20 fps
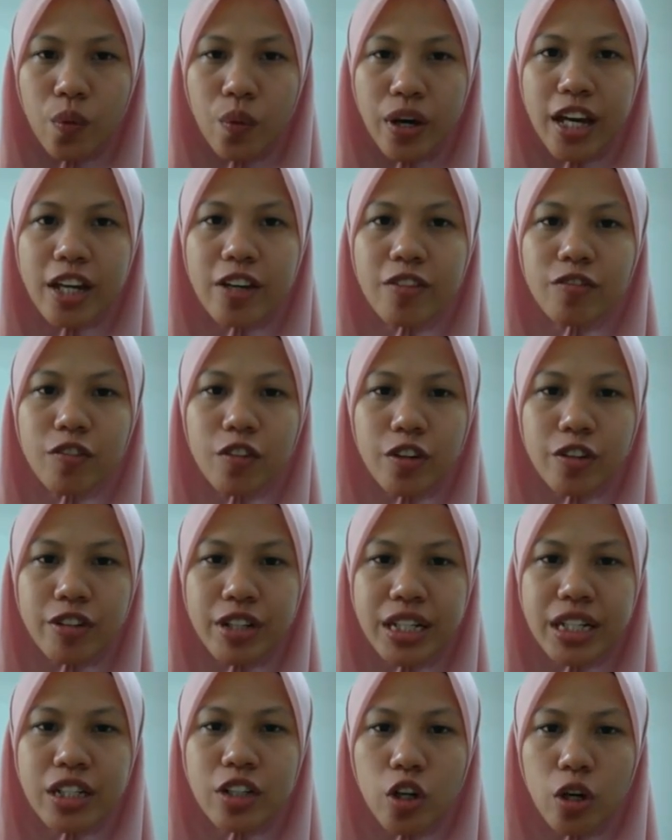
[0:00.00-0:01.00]
and
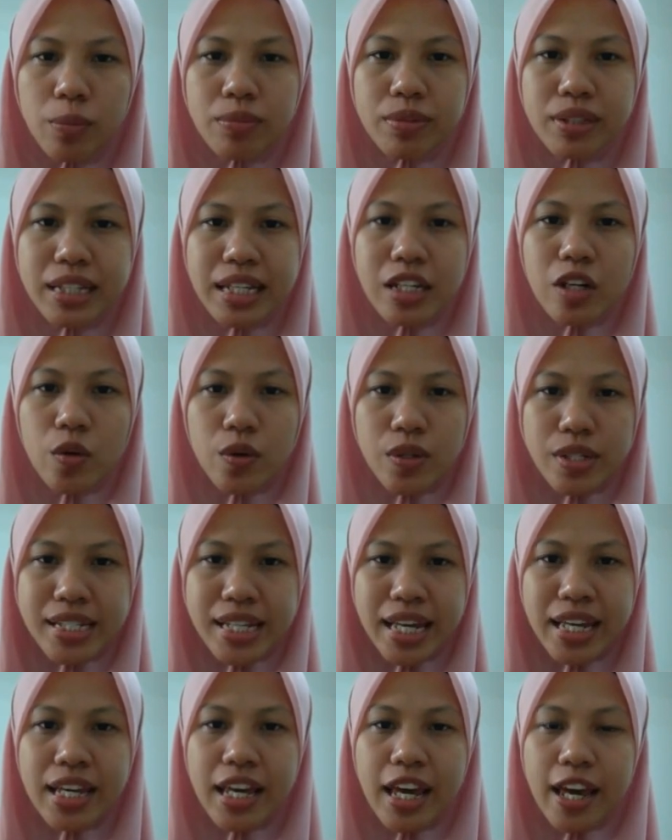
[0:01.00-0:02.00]
fluorine doped tin
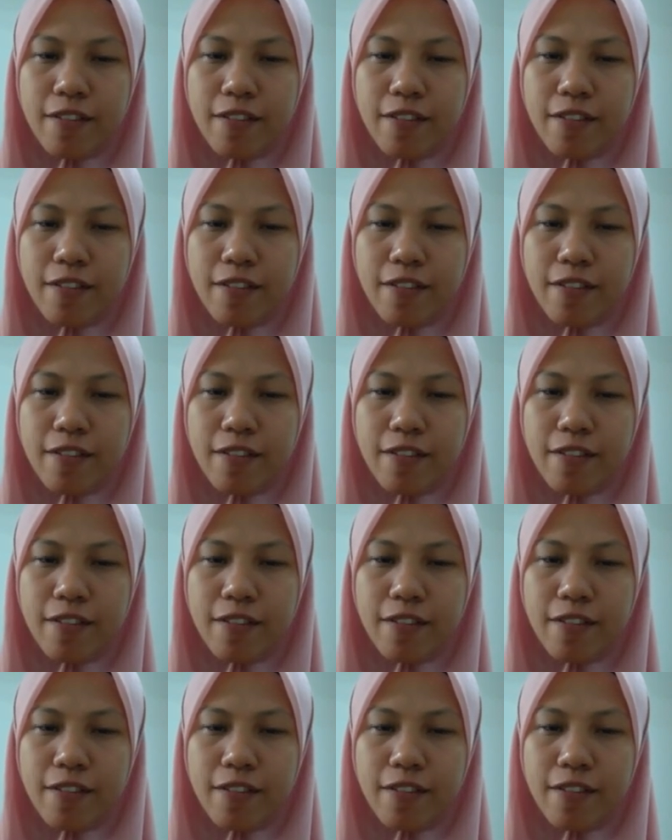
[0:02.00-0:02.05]
oxide